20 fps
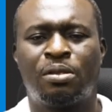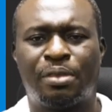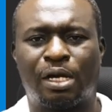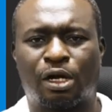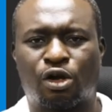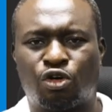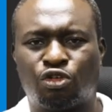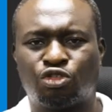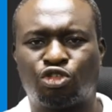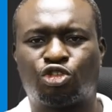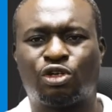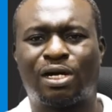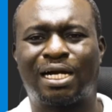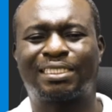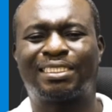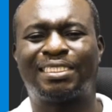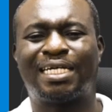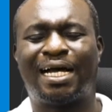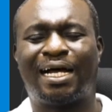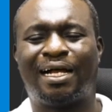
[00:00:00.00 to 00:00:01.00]
the
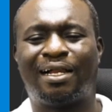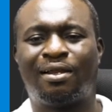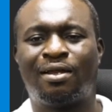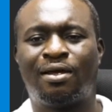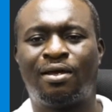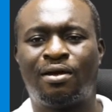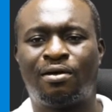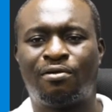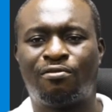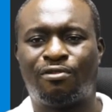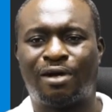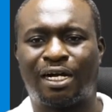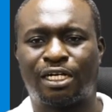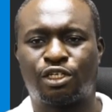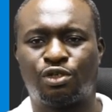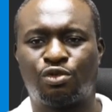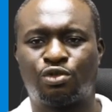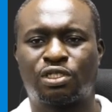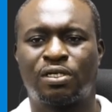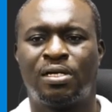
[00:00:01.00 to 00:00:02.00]
contractile
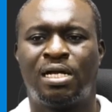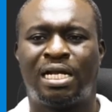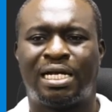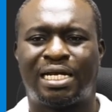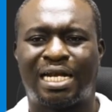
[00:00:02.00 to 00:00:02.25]
vacuoles.